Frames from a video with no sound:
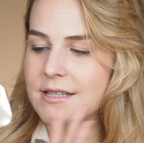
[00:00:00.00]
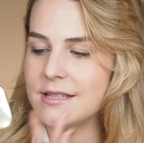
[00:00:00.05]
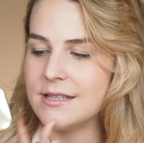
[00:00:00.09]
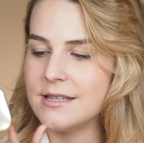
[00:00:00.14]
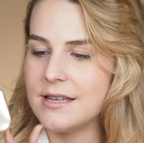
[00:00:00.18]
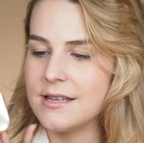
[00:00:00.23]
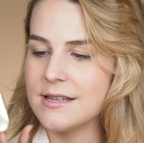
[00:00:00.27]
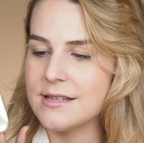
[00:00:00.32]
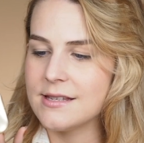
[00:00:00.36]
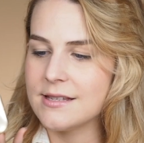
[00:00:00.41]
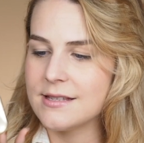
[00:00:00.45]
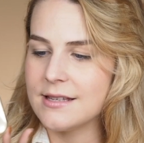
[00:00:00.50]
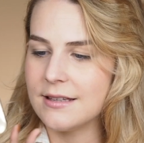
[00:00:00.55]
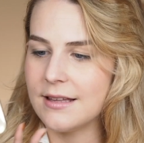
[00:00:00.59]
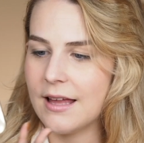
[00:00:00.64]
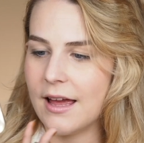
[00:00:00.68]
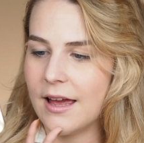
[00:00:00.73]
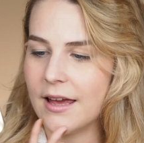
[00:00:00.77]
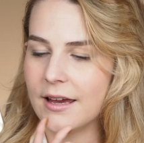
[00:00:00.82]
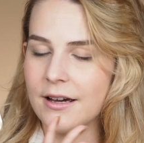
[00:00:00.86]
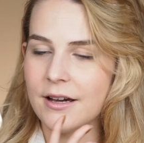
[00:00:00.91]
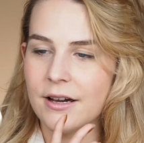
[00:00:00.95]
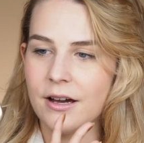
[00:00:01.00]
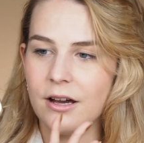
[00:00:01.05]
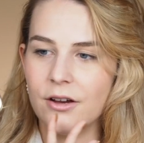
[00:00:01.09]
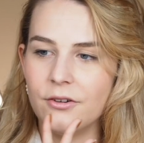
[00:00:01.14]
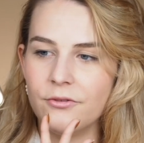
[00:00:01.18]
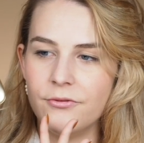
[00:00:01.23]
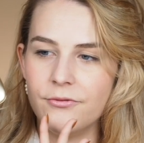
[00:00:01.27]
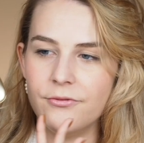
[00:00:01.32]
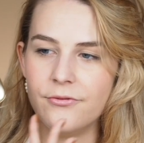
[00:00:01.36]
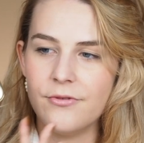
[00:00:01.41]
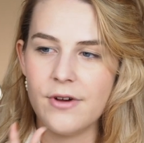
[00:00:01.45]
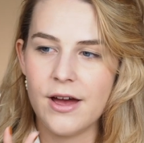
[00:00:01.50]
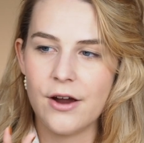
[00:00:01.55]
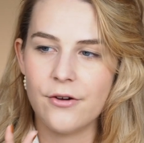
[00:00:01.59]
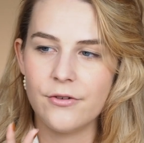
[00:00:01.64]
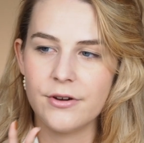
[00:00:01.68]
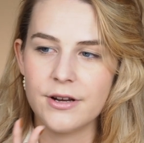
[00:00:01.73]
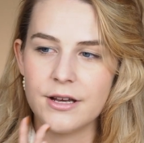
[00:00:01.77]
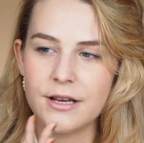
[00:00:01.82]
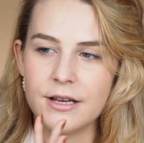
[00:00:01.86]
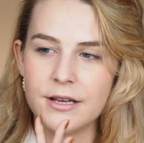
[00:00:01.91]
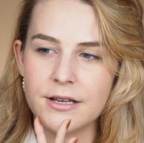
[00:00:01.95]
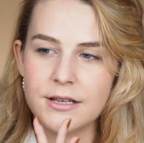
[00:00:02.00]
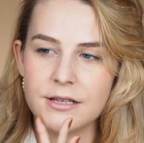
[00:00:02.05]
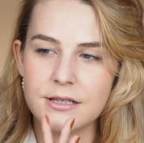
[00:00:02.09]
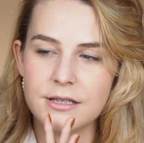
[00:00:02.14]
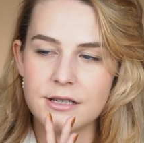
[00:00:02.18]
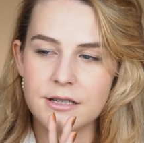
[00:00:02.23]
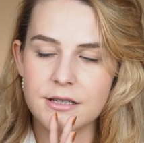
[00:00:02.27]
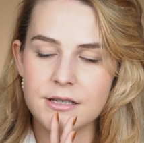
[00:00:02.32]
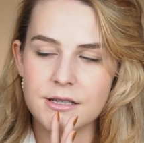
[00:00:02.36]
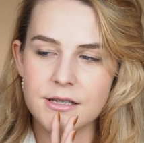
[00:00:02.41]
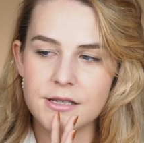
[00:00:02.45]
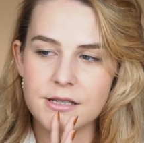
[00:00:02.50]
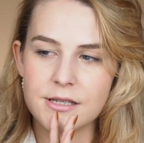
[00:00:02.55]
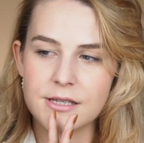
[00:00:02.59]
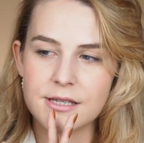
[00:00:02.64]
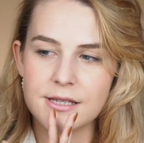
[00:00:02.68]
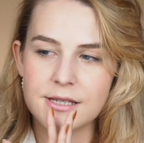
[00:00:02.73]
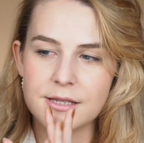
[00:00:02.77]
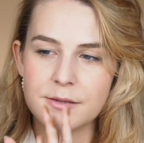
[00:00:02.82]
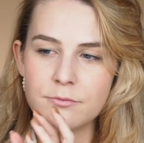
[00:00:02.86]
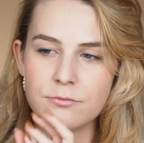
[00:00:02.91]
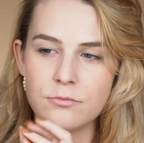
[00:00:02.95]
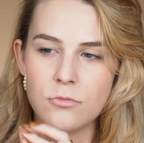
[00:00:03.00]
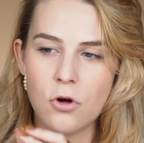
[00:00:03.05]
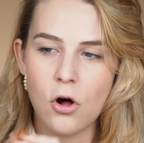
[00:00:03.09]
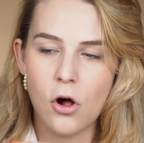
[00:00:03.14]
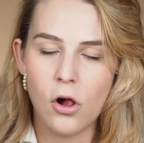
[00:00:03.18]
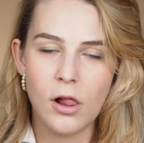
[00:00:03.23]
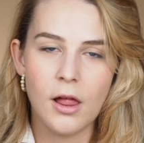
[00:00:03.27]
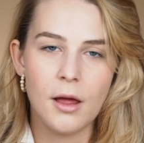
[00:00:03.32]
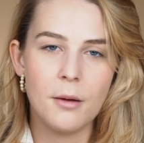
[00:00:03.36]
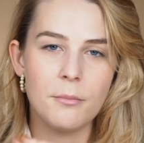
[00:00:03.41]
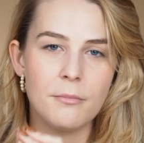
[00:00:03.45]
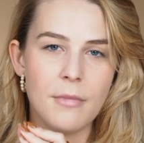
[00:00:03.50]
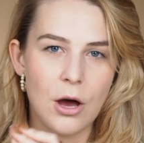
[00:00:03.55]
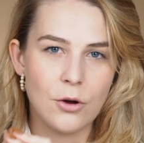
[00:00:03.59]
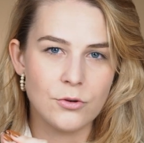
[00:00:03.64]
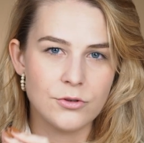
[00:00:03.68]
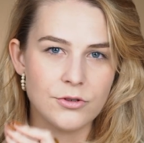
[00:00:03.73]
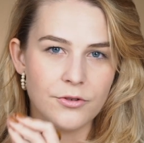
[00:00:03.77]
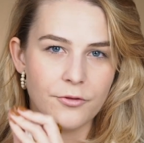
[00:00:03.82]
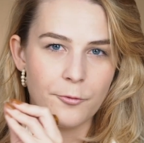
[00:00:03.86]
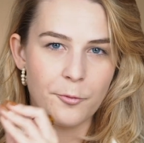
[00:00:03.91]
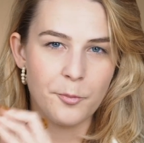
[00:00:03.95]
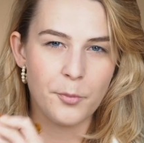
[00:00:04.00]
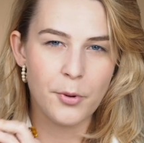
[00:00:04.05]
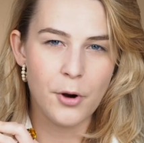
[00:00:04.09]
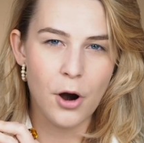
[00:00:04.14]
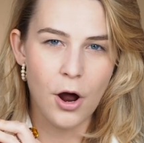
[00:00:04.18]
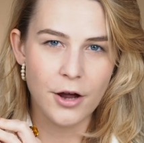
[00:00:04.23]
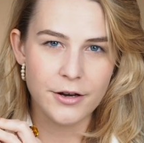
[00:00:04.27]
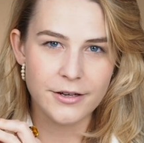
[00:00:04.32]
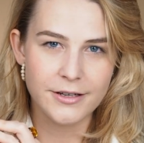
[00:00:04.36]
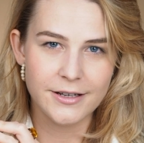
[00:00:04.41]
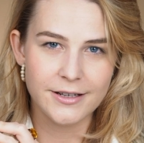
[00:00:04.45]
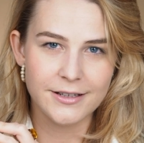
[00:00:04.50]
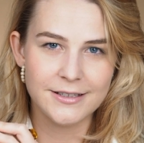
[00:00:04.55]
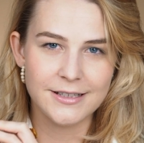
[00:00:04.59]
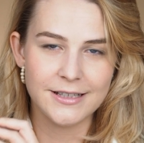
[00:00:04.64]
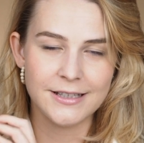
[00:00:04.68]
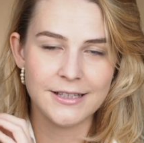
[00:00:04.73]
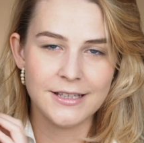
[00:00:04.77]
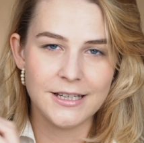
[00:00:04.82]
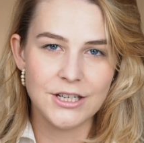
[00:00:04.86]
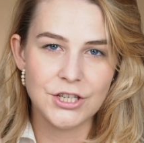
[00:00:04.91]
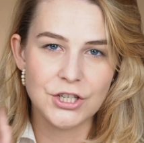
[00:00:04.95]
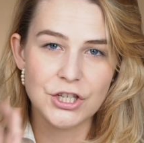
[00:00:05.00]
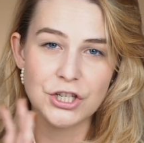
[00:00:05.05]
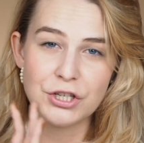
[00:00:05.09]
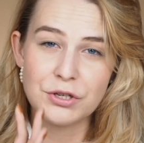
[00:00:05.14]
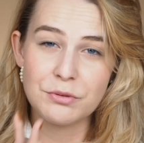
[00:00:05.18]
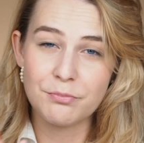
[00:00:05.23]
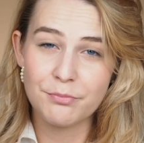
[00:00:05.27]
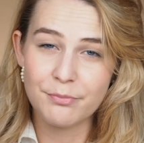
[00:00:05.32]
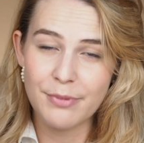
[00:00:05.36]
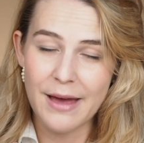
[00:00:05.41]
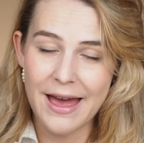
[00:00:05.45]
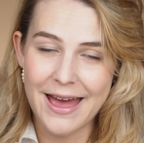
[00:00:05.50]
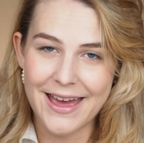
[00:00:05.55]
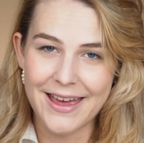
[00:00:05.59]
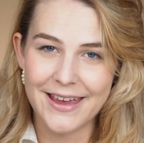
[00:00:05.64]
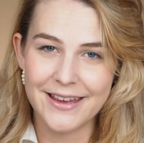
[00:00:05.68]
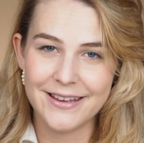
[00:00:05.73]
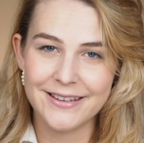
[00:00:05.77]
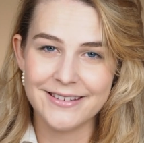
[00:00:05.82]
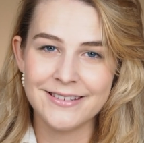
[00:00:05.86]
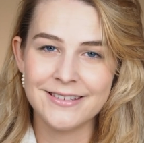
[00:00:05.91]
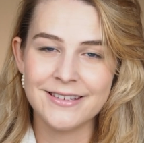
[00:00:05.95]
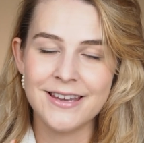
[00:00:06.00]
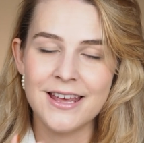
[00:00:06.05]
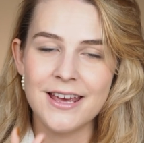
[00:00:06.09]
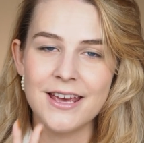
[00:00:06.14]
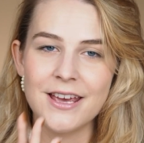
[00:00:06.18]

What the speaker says: this is like a very small amount of product in each pan,